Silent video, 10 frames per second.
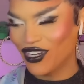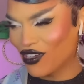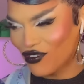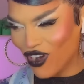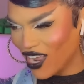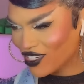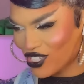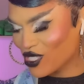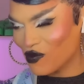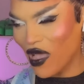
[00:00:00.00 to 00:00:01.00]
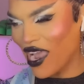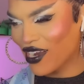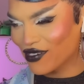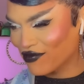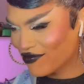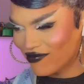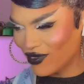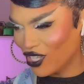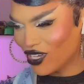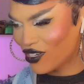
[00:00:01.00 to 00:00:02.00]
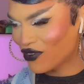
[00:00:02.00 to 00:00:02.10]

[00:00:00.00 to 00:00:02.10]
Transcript: know, grunge inspired look